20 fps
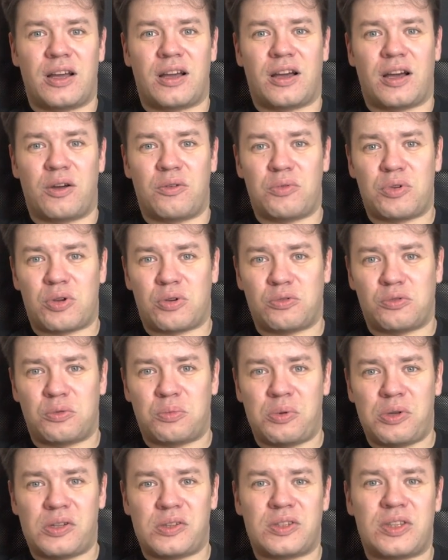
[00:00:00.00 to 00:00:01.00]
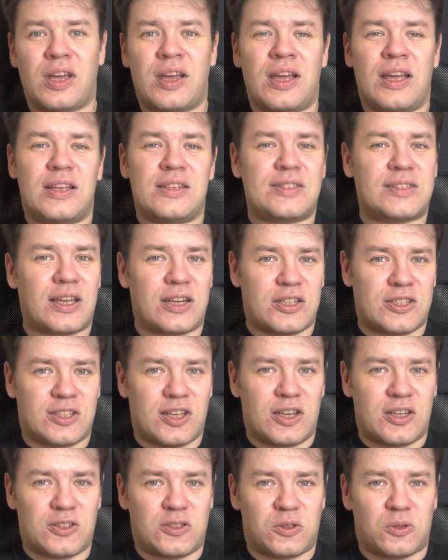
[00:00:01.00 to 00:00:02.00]
how you could build such
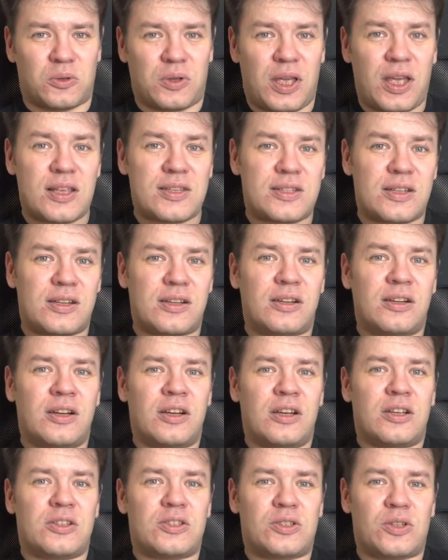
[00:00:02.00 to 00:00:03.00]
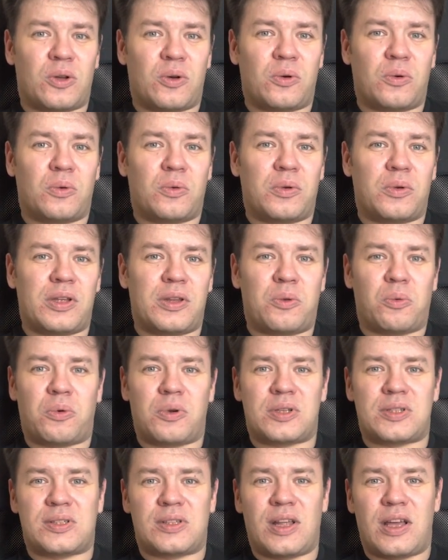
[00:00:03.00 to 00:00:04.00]
things together. So it
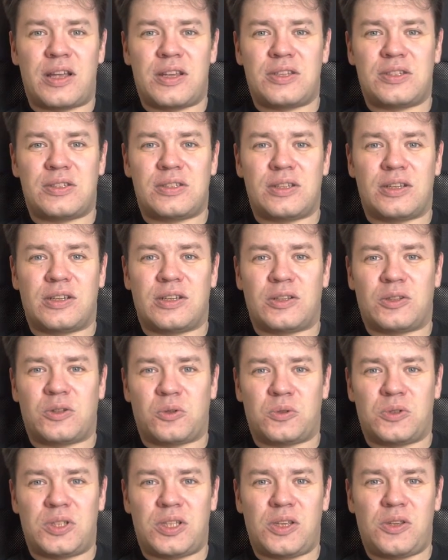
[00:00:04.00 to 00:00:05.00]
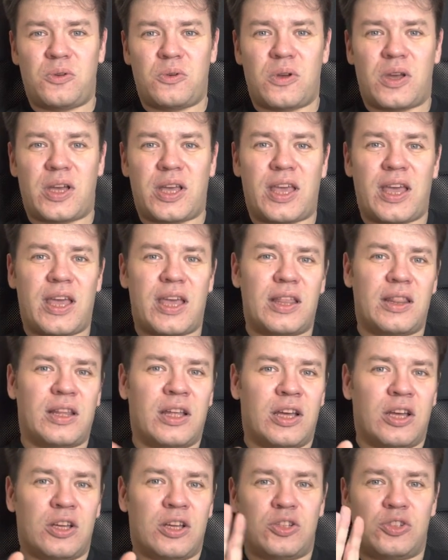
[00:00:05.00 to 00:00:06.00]
was nice to see you
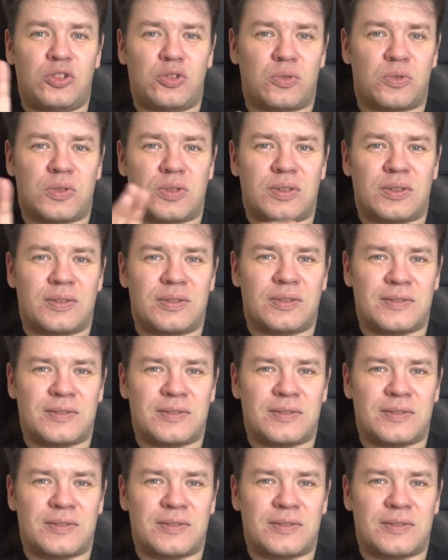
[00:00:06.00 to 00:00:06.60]
again. Choose.